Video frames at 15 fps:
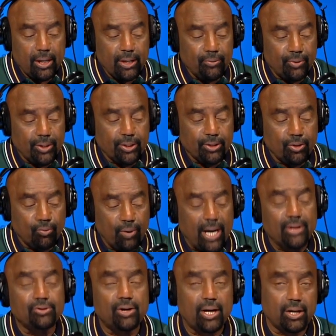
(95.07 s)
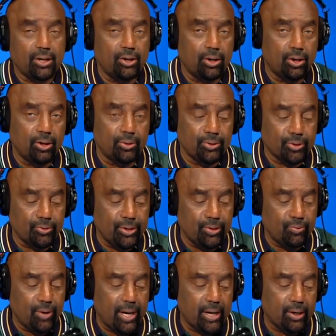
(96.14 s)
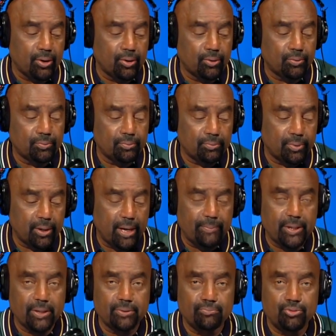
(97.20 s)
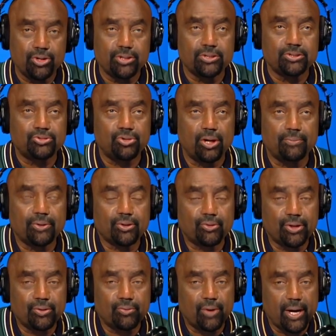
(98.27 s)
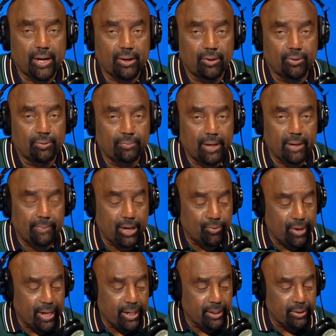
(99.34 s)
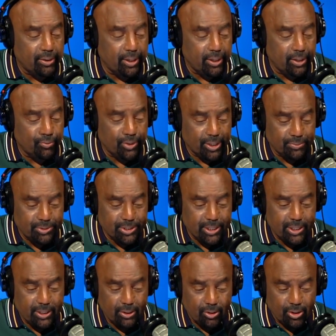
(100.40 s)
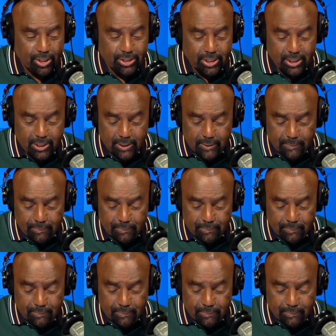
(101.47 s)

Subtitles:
He wanted to know, why do I call the Great White Hope? I mean, President Trump, the Great White Hope. Am I right in what I'm saying, RJ?